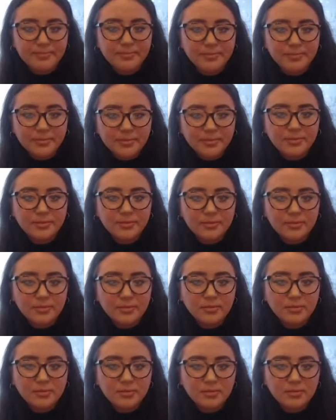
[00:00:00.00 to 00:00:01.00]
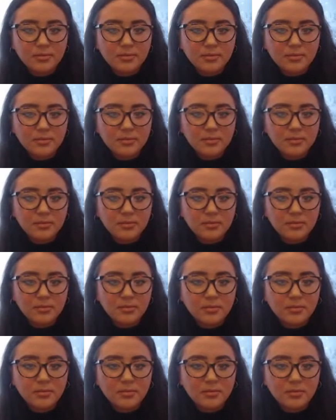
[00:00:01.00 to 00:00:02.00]

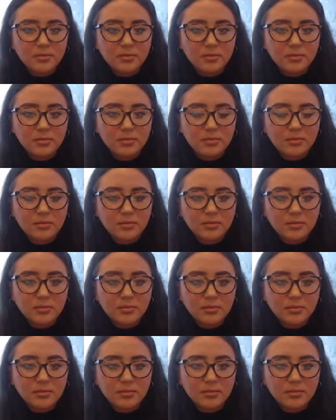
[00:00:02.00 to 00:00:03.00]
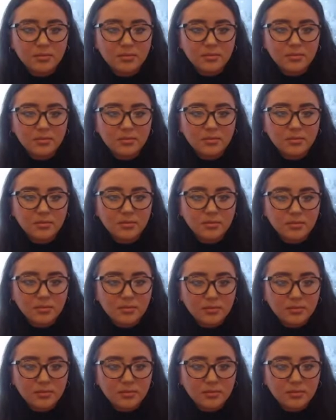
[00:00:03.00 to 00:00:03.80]
The person shown says nothing.